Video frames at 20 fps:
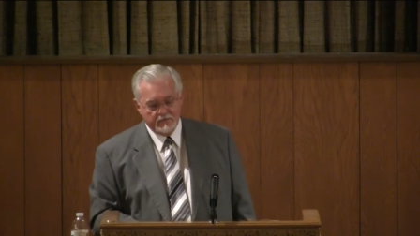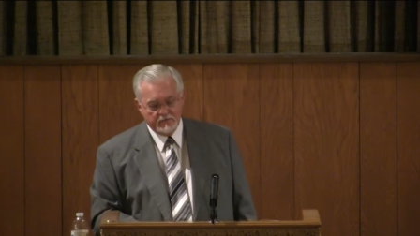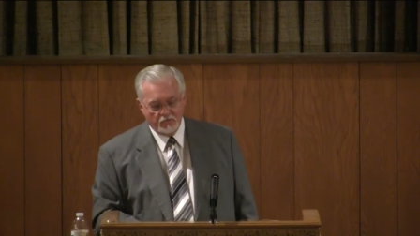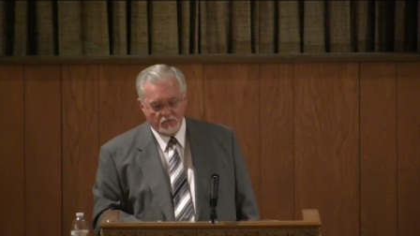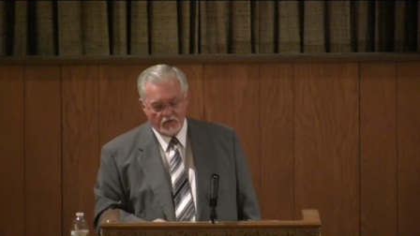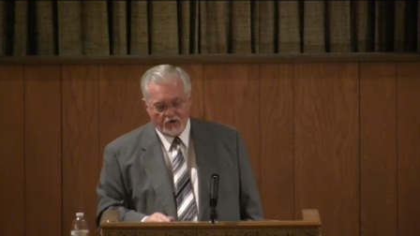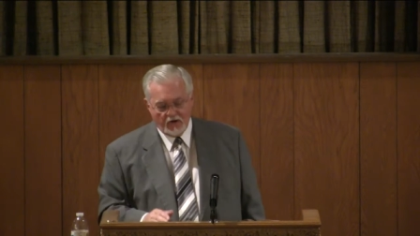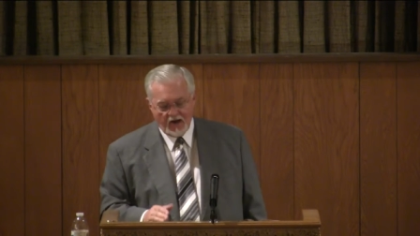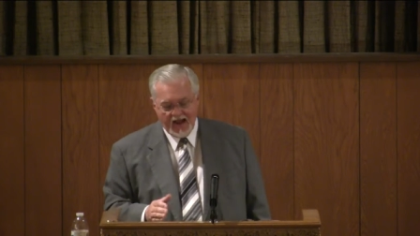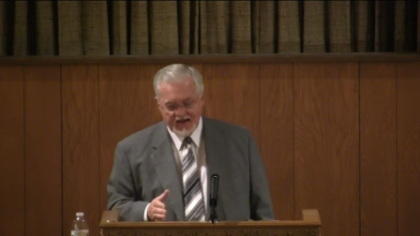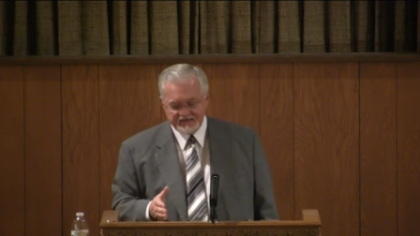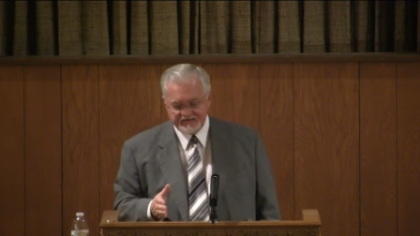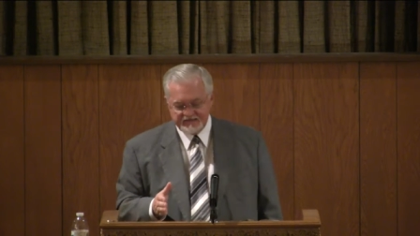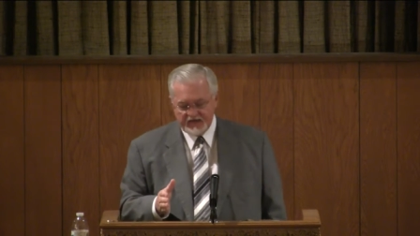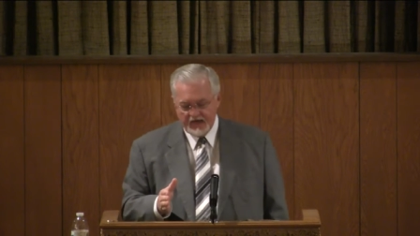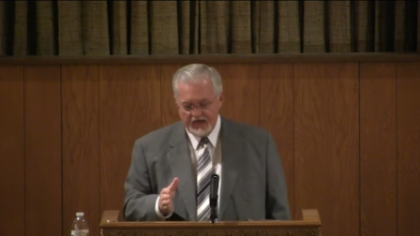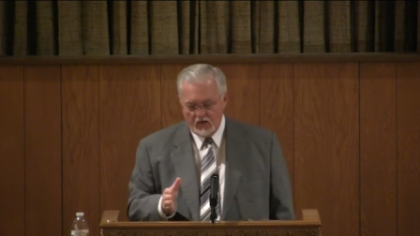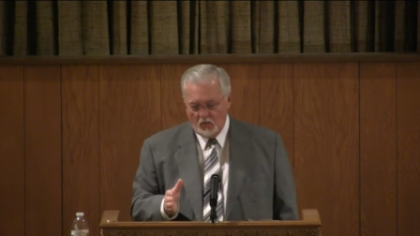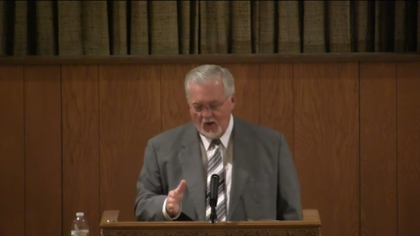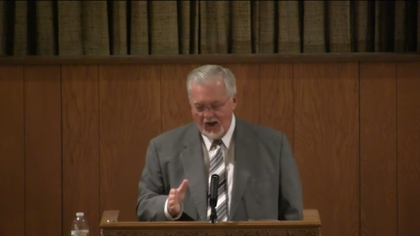we're
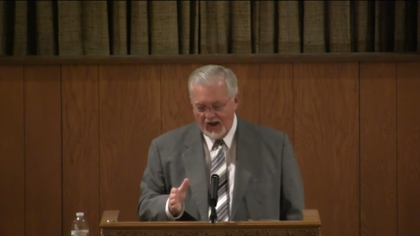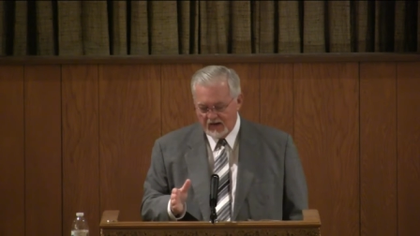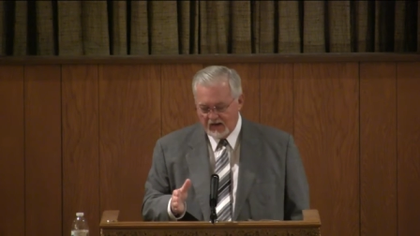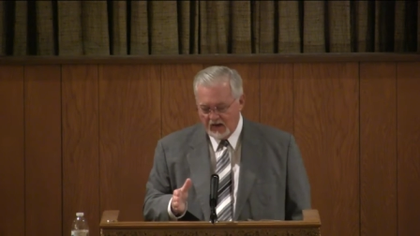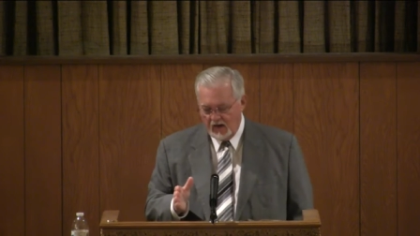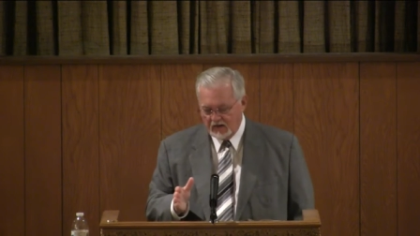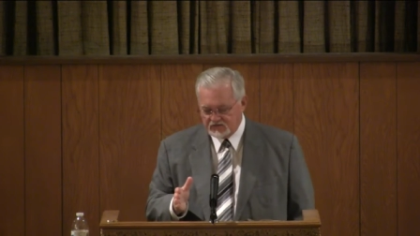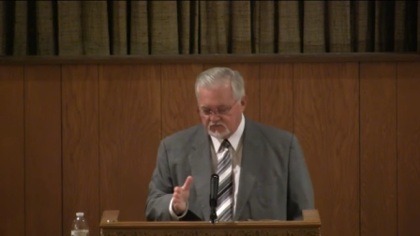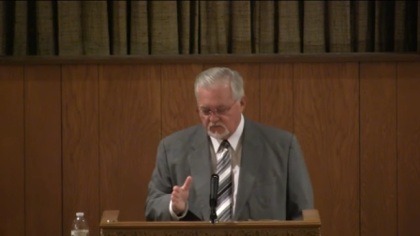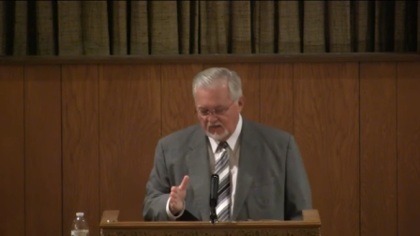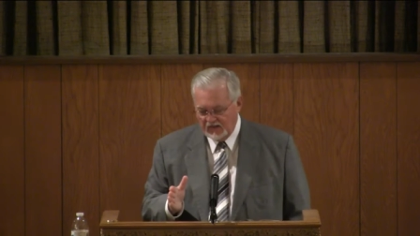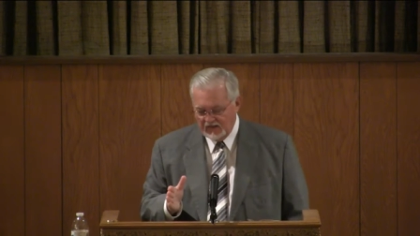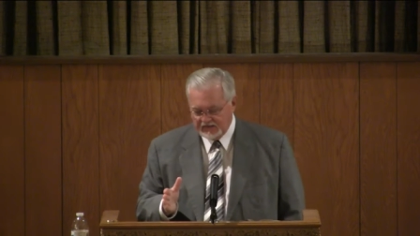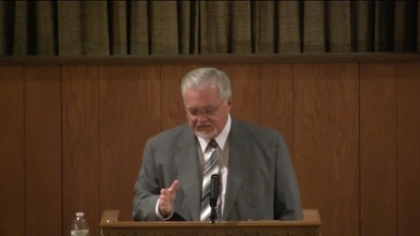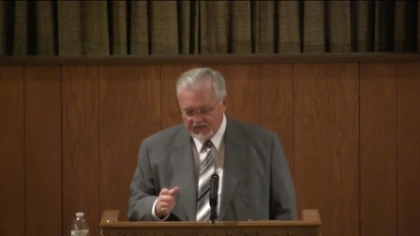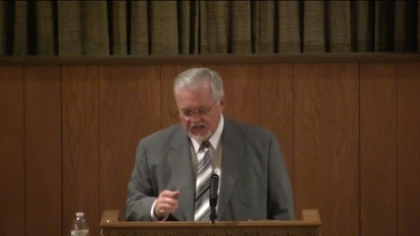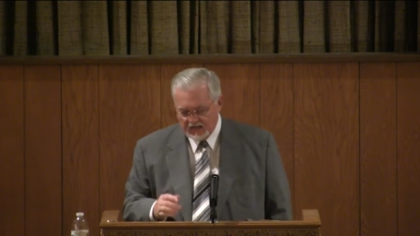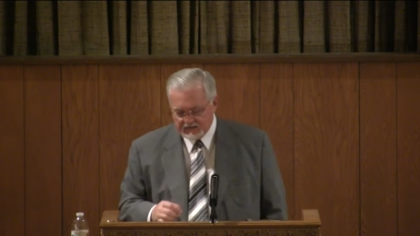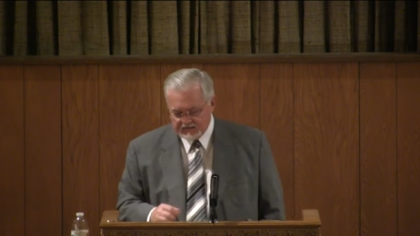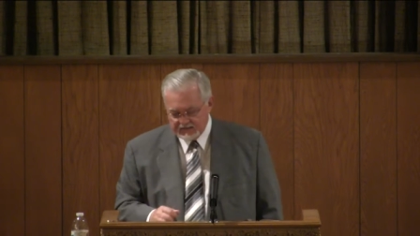asking why God's will is
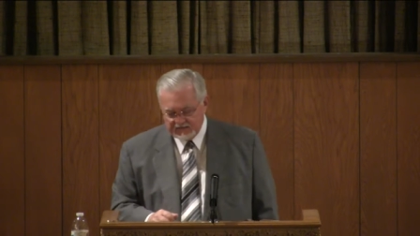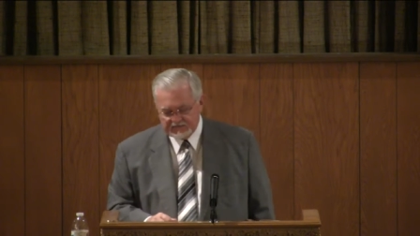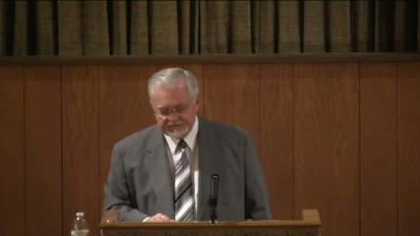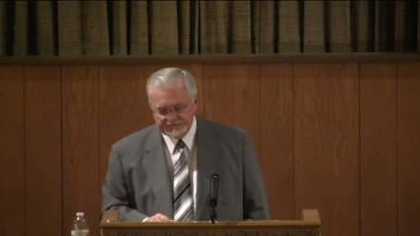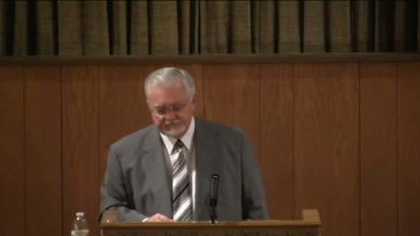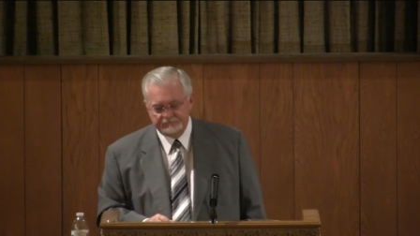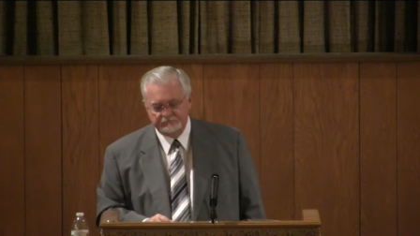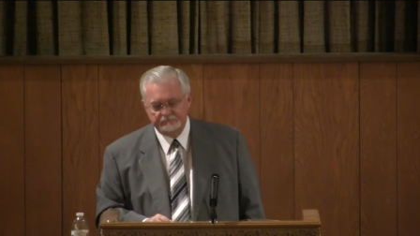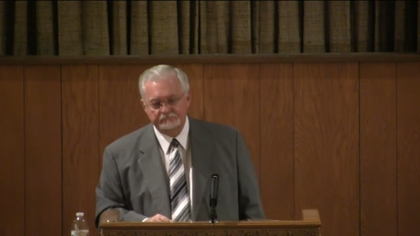not done.